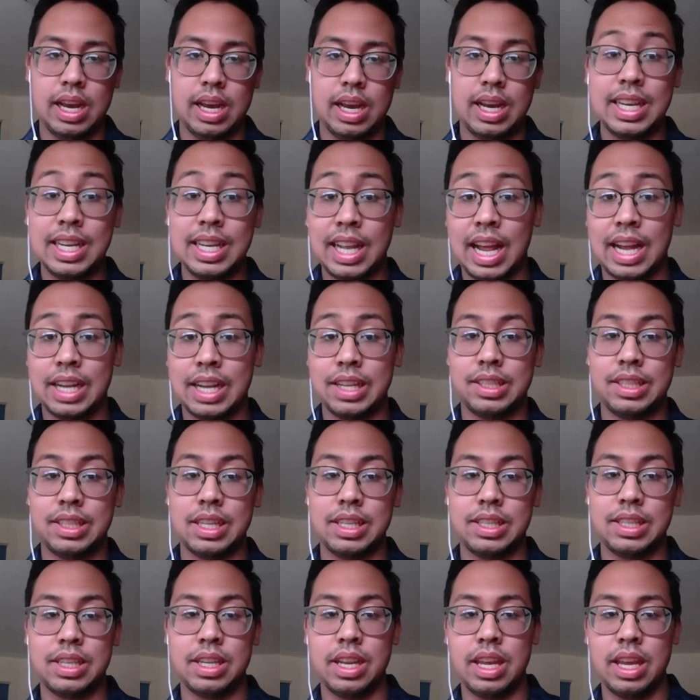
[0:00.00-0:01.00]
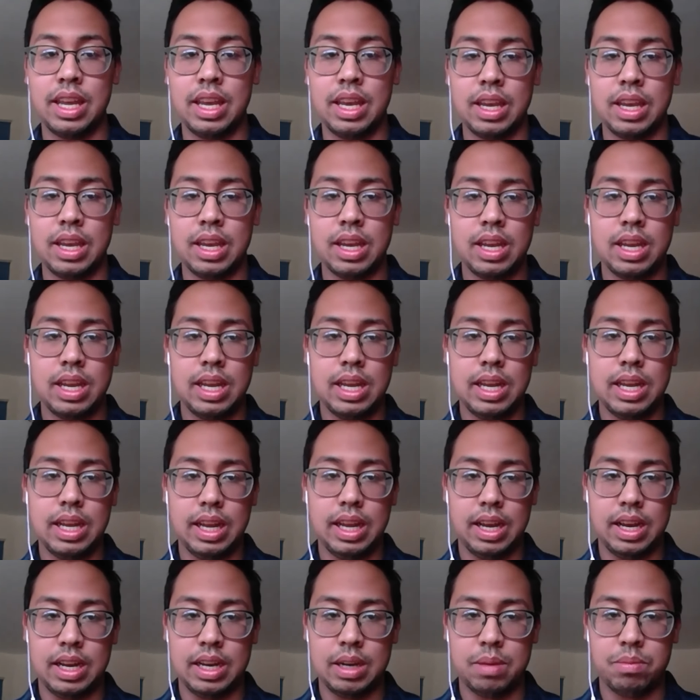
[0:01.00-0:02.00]
elasticity,
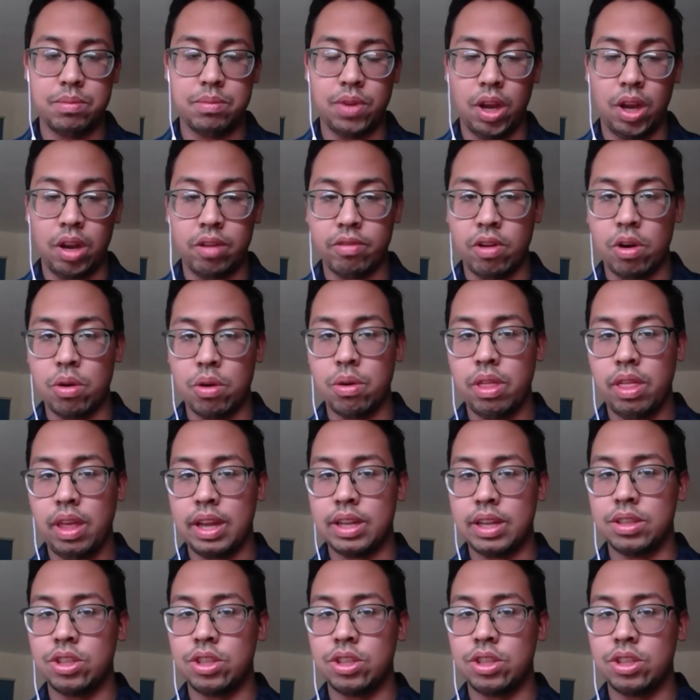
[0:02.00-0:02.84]
growth and